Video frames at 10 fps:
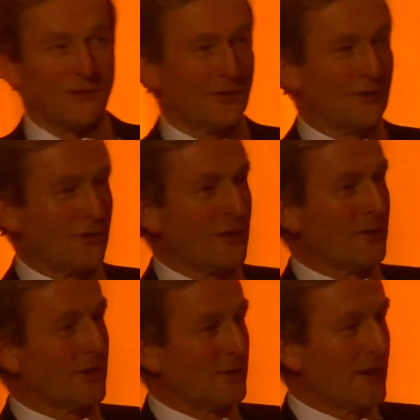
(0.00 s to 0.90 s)
So the suit I
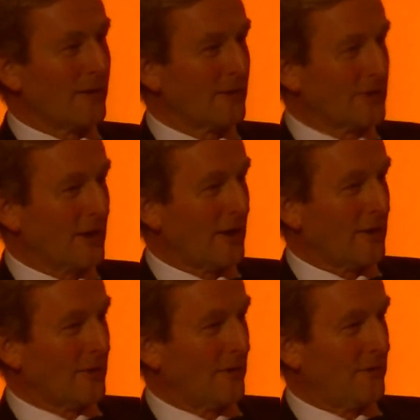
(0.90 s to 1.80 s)
was wearing was
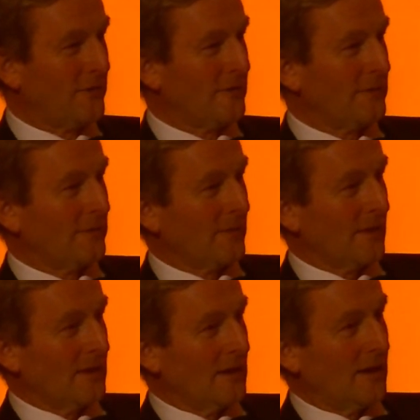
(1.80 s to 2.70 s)
dark enough,
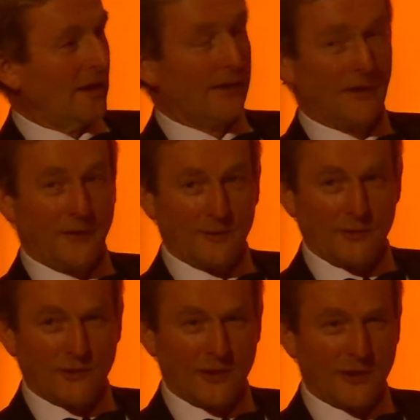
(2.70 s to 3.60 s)
and I think it
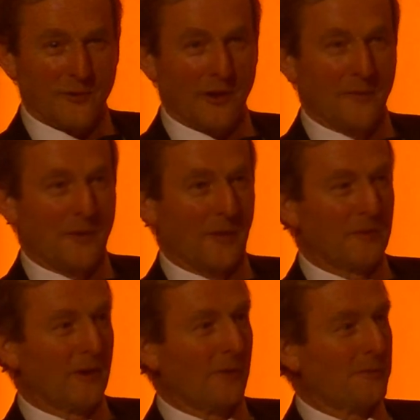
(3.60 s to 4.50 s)
was Jerry Quinn
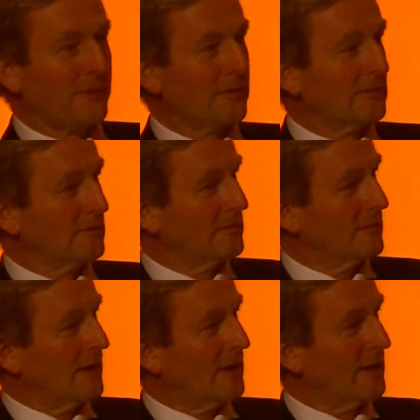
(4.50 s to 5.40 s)
picked me up
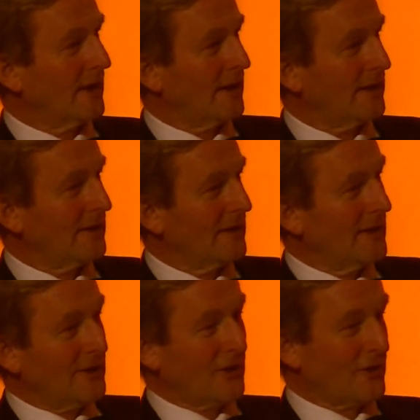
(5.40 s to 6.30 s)
and
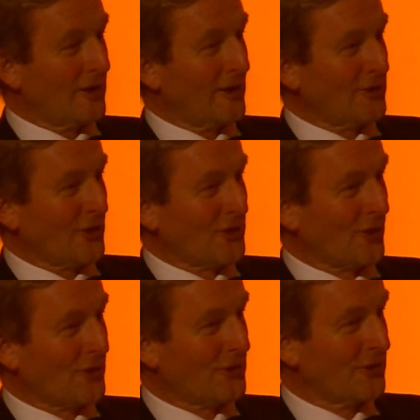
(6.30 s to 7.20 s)
said, "Shall I get your
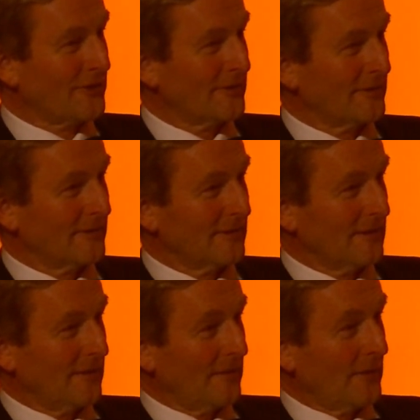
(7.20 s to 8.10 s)
shirt?"
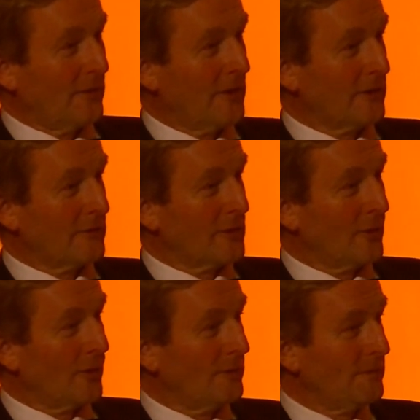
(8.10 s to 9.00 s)
Where did we
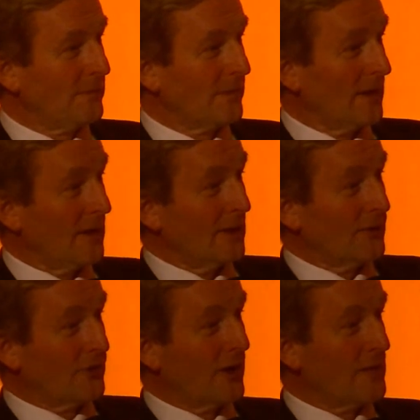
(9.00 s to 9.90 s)
go?
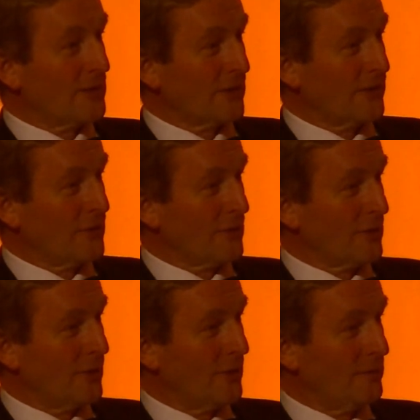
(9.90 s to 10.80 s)
Chambers' the shooter
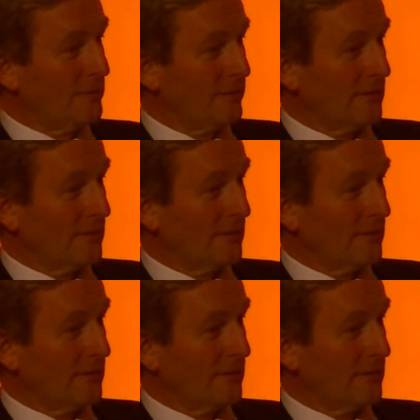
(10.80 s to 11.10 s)
at home.